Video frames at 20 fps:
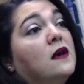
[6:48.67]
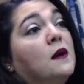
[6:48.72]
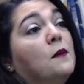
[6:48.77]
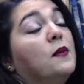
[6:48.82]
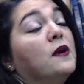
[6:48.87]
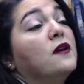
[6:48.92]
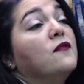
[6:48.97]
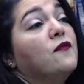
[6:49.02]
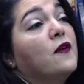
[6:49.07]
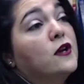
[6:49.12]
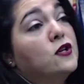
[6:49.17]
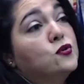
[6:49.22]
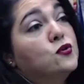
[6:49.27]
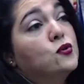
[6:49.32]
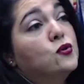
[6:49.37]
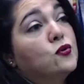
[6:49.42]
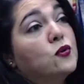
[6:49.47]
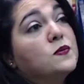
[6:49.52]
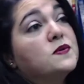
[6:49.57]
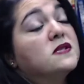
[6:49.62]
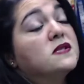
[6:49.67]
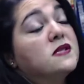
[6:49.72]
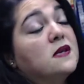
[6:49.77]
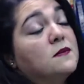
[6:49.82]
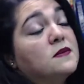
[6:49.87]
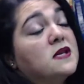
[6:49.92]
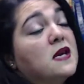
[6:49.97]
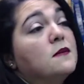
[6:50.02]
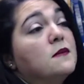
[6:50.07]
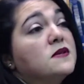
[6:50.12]
But if I do groups, and
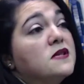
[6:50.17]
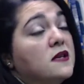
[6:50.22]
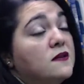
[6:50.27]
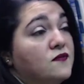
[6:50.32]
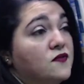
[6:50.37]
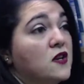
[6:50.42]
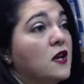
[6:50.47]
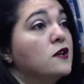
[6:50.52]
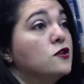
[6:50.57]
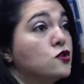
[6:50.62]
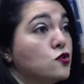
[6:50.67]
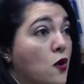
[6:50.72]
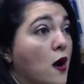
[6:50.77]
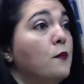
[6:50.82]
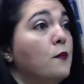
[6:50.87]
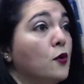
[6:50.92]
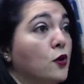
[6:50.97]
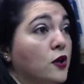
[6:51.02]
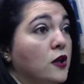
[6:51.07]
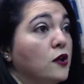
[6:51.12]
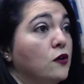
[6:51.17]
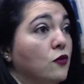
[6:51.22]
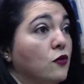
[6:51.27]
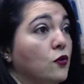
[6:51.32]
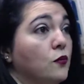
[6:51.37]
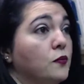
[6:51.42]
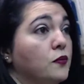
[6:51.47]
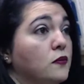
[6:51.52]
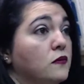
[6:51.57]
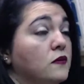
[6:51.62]
sometimes I've done a scrapbooking
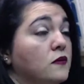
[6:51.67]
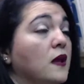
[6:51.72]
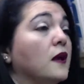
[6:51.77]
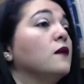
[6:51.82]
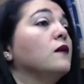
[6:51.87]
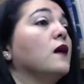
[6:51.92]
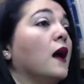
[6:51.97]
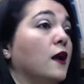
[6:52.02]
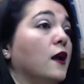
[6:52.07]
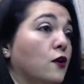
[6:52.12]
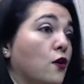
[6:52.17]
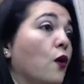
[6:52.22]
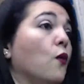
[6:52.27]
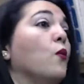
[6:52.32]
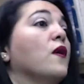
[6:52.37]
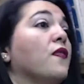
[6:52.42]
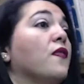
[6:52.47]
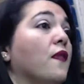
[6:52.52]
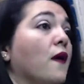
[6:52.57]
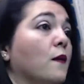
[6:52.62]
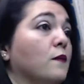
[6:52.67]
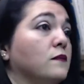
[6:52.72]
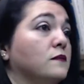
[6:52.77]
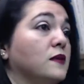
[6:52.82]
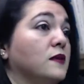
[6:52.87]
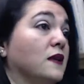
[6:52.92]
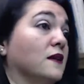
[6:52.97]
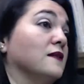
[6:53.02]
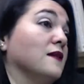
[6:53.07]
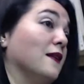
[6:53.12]
group, that I go with them,
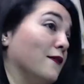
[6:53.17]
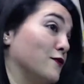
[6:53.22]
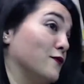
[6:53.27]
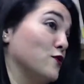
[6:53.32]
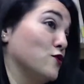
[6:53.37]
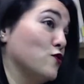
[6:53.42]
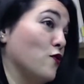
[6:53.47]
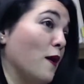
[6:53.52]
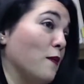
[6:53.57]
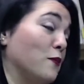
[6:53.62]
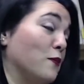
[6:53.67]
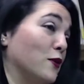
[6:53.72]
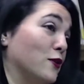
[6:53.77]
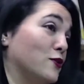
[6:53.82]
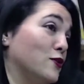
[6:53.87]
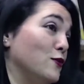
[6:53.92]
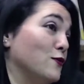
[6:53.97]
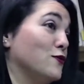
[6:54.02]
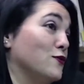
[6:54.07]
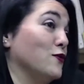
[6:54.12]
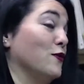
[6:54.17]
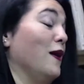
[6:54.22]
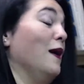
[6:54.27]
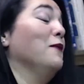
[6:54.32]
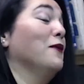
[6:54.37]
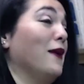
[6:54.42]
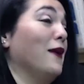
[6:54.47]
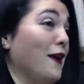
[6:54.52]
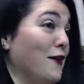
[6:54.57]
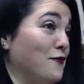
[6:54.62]
because I love to scrapbook too. So I'm
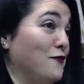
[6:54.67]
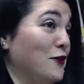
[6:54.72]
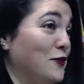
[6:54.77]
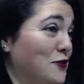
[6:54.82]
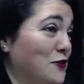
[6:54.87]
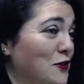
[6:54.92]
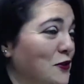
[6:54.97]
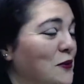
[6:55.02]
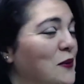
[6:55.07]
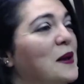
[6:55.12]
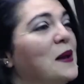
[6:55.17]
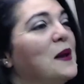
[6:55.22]
going to have fun too.